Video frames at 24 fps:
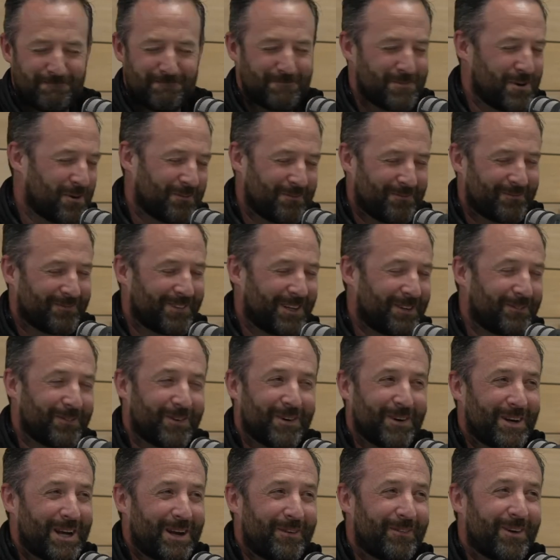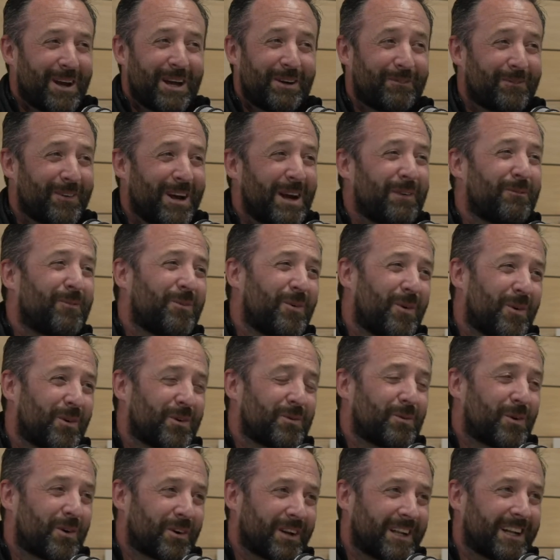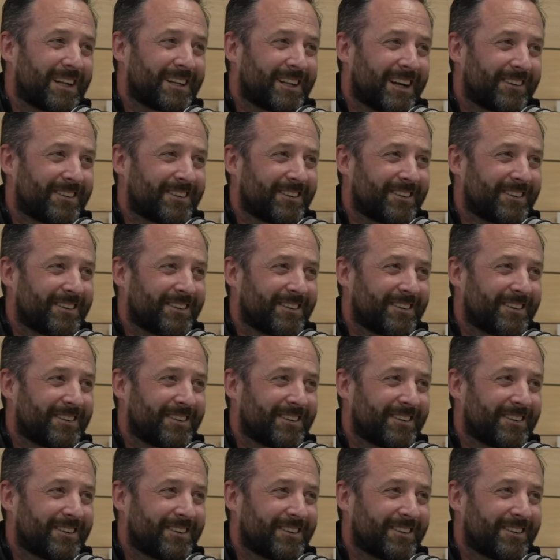No, it won't work like that.